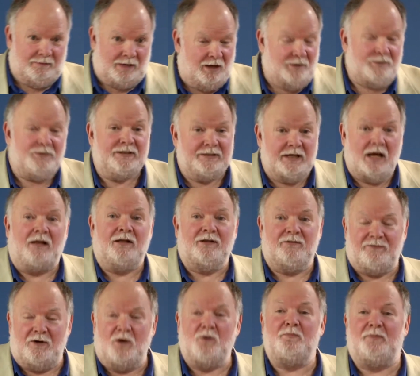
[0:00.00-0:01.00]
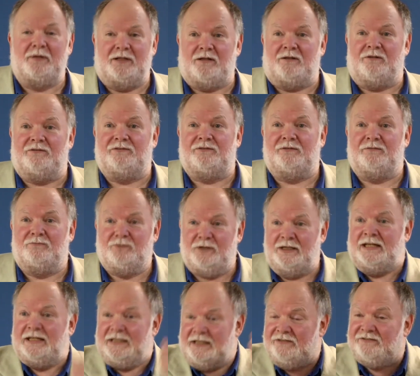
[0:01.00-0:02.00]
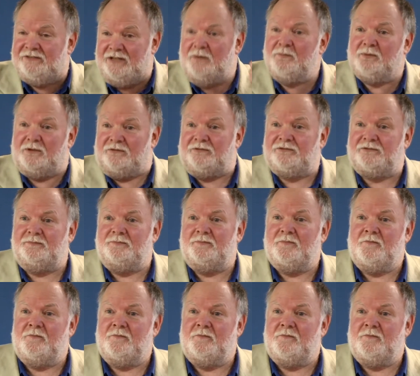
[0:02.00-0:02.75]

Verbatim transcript: hundred dollar phone bills, ringing these numbers,